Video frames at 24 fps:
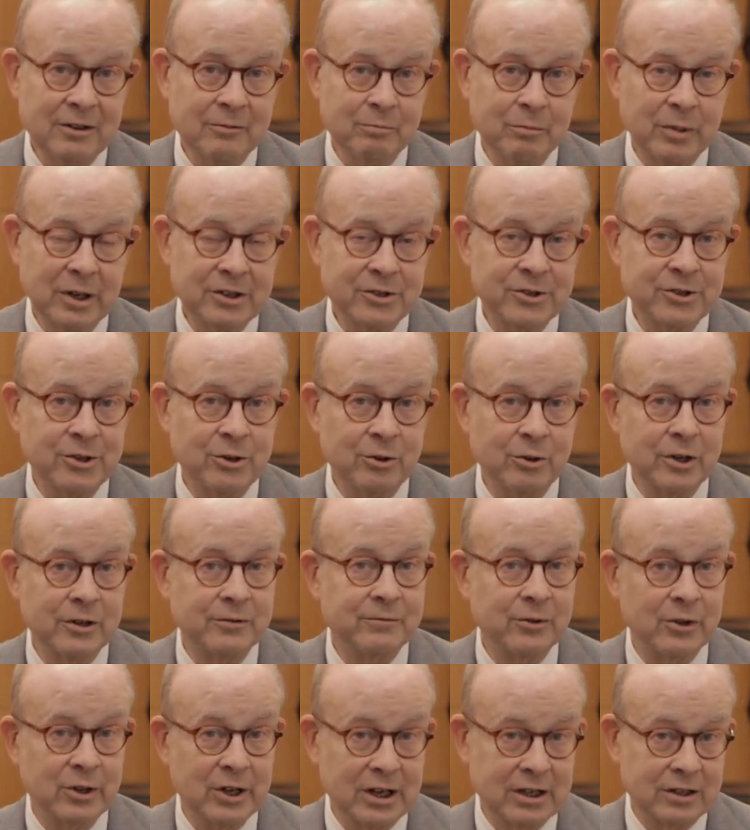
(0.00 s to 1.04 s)
best suited
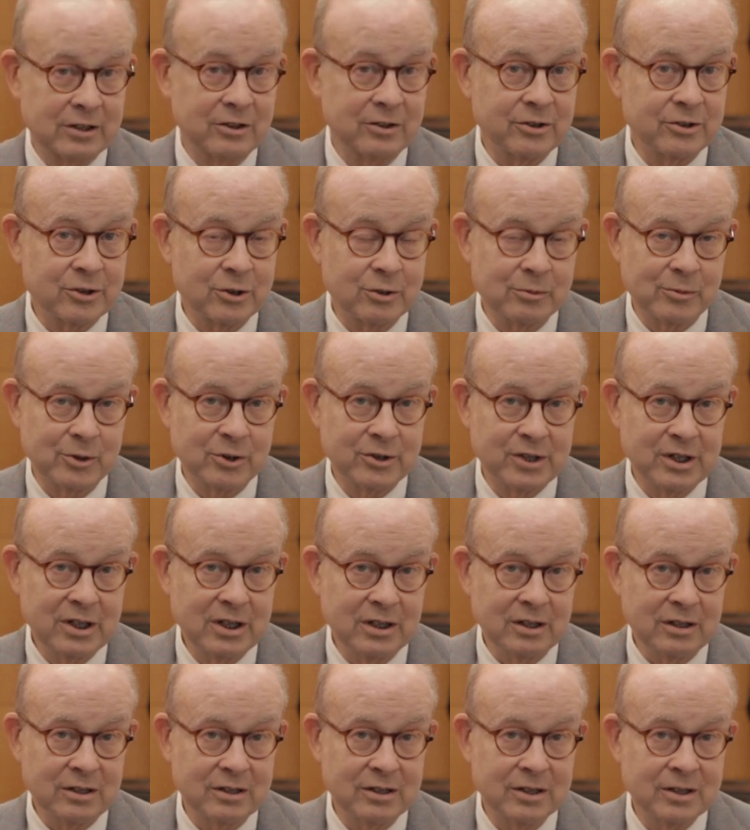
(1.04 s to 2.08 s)
for that consumer's
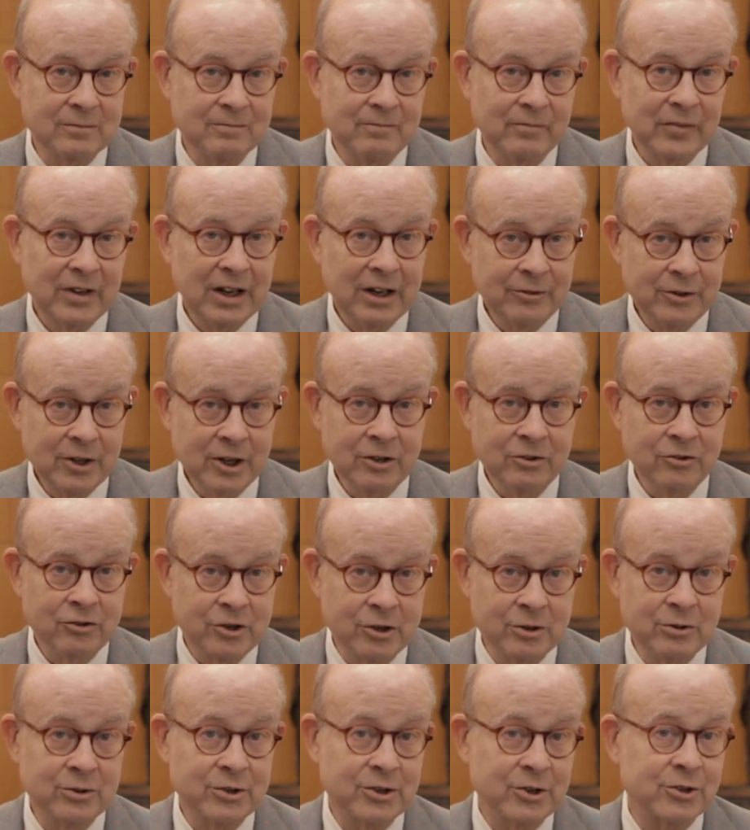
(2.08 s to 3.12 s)
needs, and then
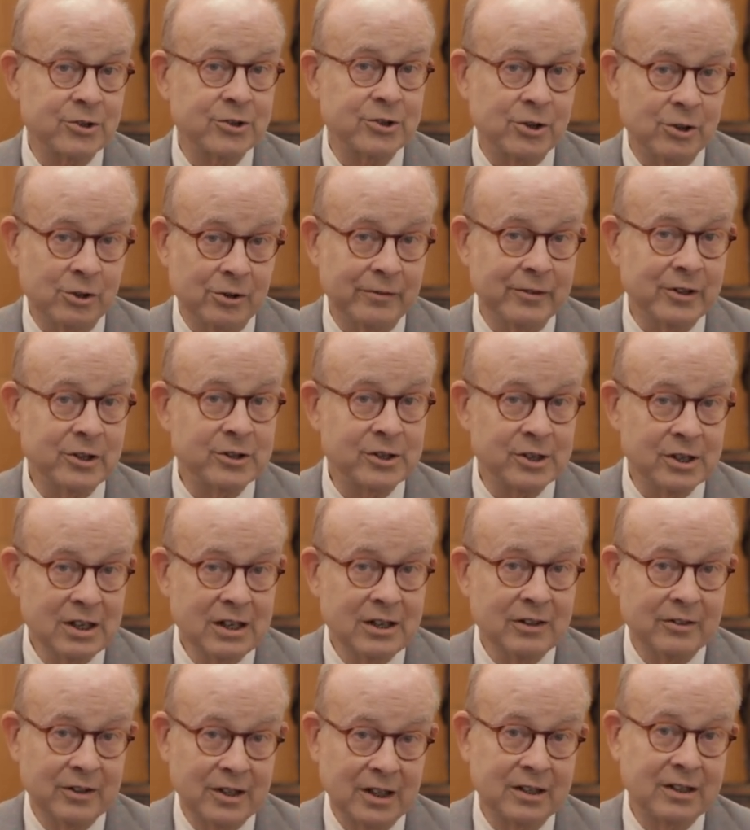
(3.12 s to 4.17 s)
choose the service
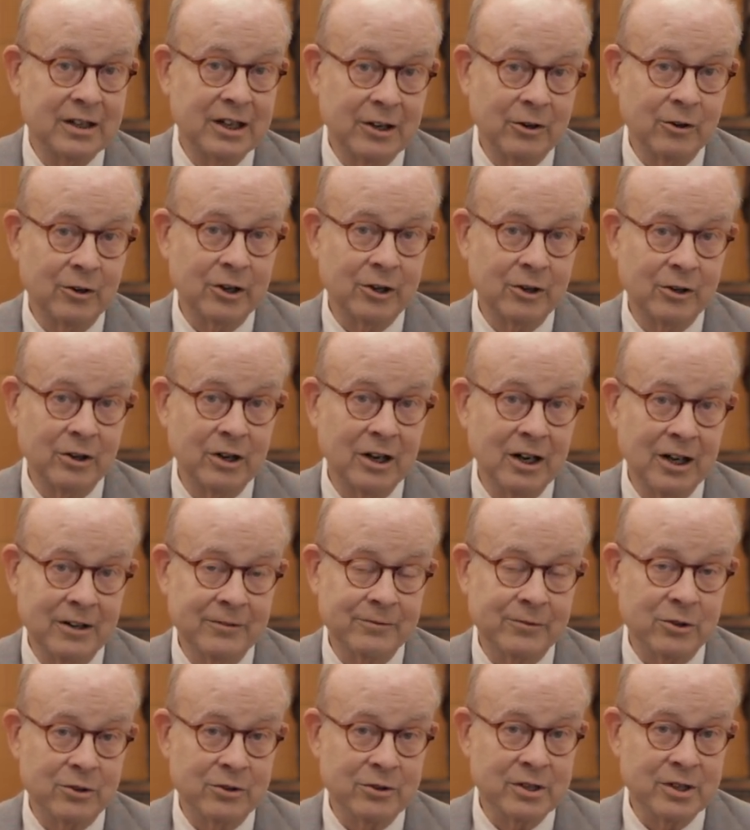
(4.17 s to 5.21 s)
that carrier
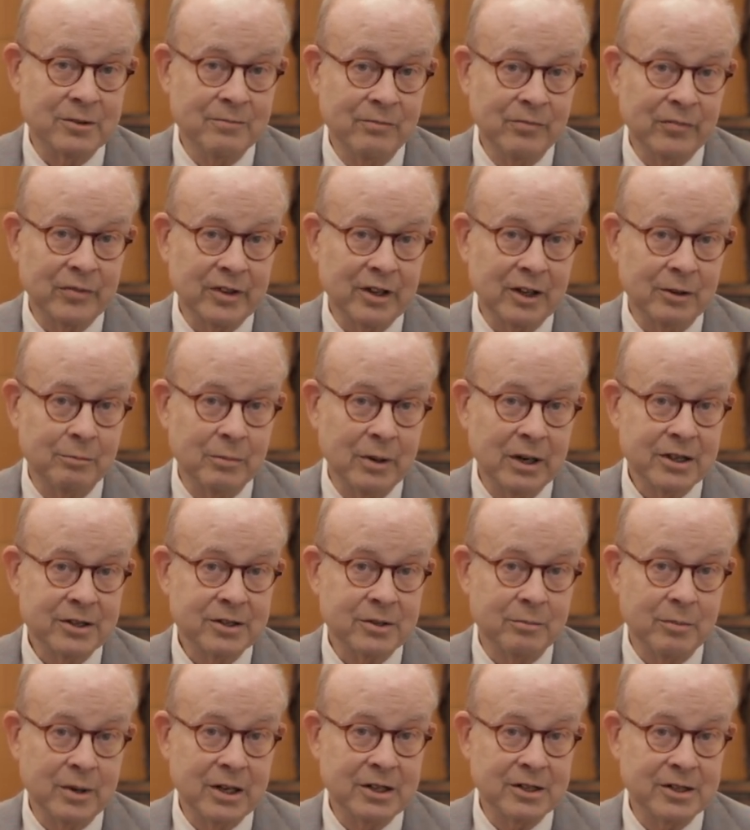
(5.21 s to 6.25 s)
offers that
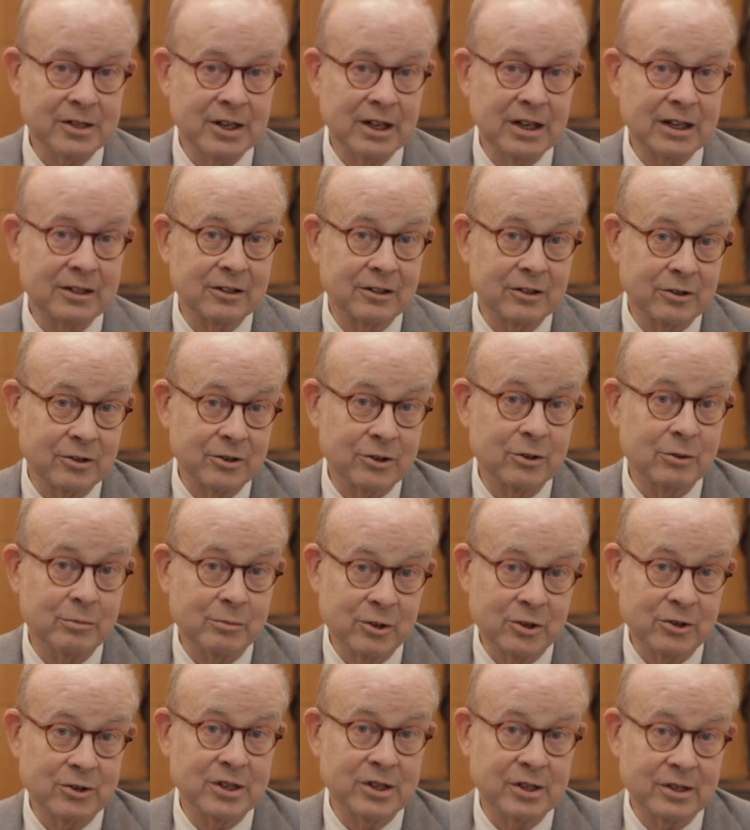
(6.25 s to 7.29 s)
best meets that
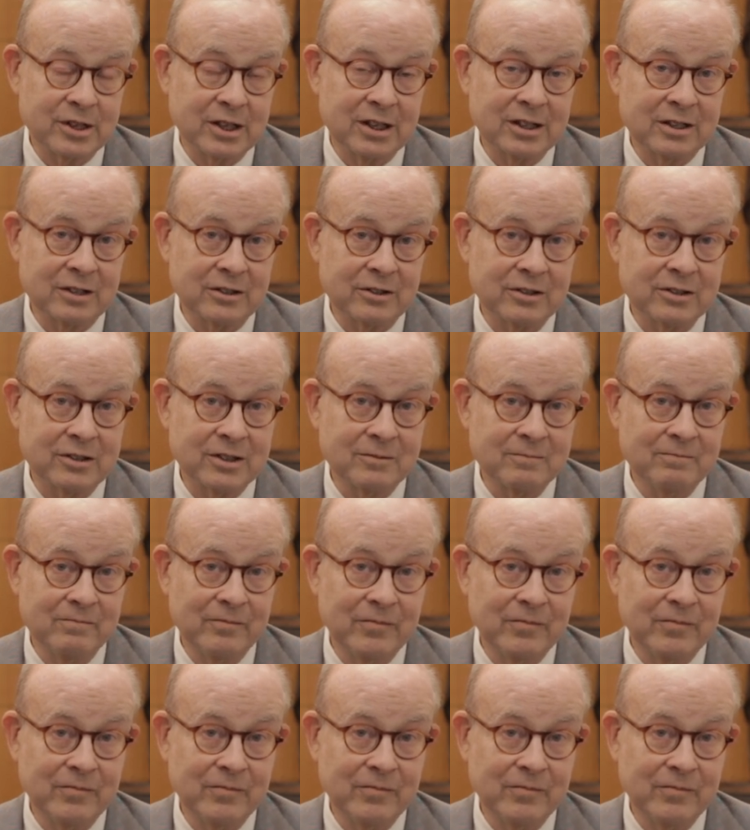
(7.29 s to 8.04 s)
consumer's desires.